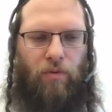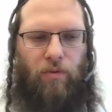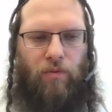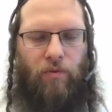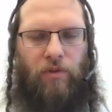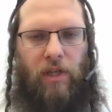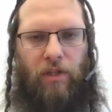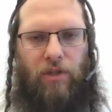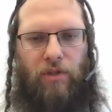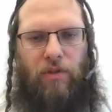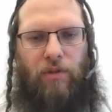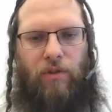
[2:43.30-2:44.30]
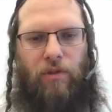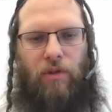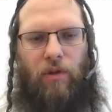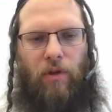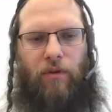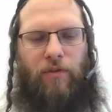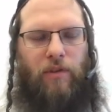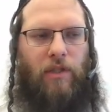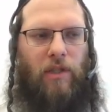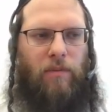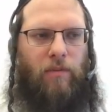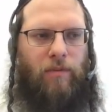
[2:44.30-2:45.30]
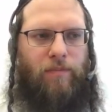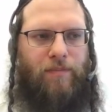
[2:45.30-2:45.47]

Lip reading: rotation of the table.